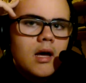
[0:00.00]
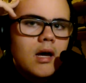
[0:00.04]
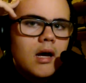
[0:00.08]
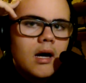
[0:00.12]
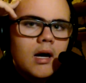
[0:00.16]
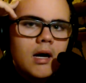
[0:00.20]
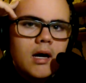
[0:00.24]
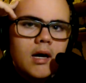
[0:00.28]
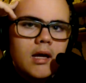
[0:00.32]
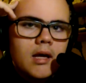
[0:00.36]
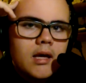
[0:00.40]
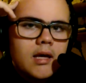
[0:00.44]

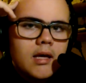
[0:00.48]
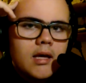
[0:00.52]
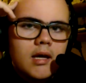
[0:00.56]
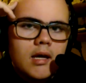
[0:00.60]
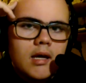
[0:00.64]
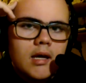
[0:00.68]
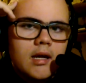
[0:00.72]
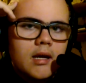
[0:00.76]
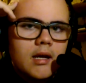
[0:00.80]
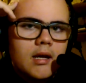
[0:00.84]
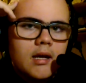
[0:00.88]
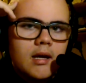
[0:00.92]
I
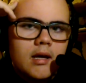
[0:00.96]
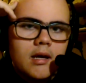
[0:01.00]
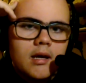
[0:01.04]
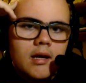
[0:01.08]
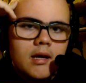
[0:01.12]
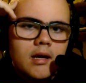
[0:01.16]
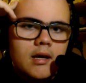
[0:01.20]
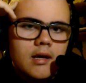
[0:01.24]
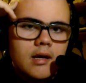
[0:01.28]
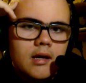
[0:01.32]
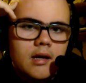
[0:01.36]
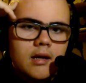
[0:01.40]
can
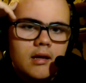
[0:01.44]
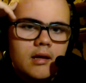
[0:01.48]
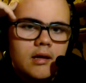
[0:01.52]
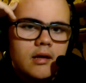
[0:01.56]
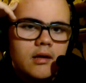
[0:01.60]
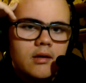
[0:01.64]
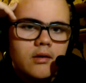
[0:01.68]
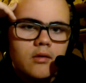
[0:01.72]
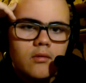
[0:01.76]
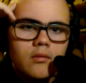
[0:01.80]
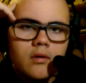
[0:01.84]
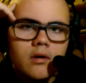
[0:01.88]

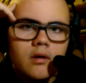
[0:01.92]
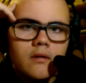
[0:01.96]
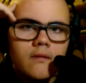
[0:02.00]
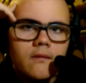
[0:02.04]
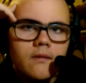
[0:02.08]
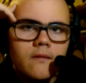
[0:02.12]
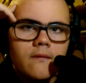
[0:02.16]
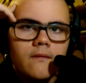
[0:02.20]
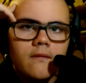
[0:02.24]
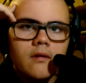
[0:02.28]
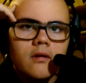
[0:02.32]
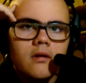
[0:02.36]
do whatever
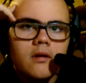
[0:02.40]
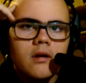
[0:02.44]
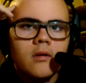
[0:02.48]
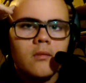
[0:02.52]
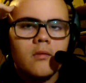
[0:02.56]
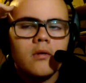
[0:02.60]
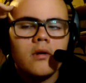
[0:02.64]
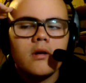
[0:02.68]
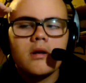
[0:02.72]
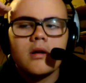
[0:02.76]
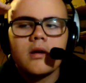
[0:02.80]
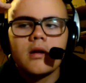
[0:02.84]
the fuck I
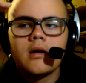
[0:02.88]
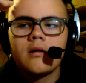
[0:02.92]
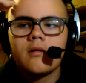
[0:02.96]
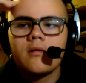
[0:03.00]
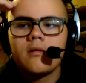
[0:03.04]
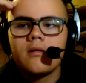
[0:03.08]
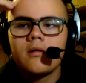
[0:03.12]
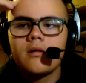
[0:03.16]
want now.